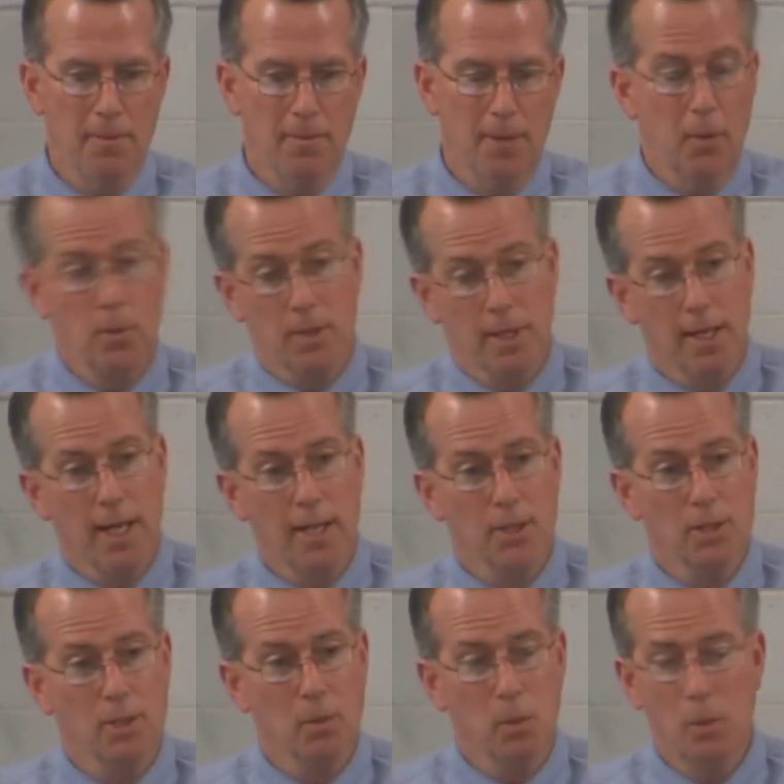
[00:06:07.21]
If that were the
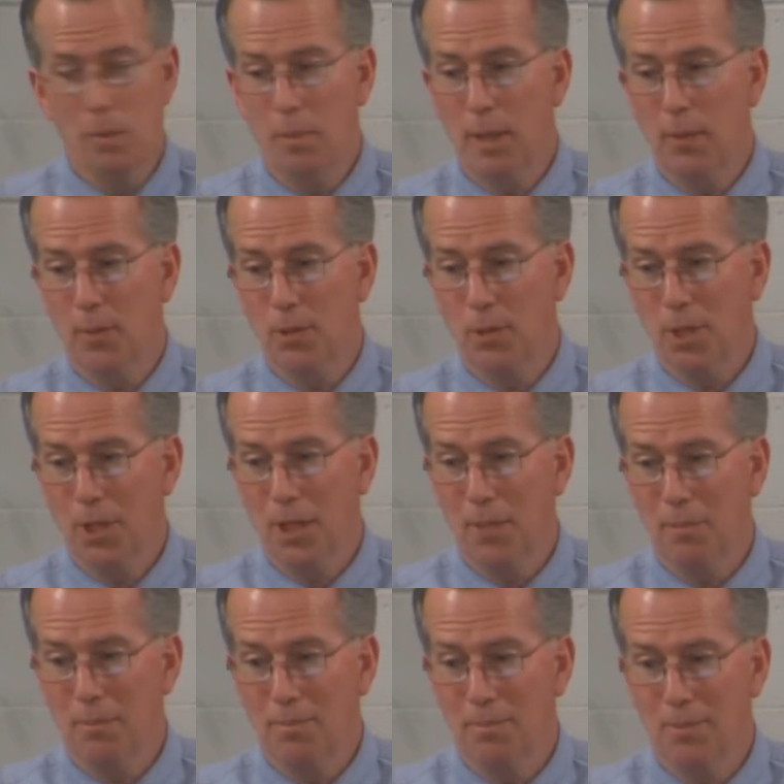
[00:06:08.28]
case, we wouldn't be able to sleep.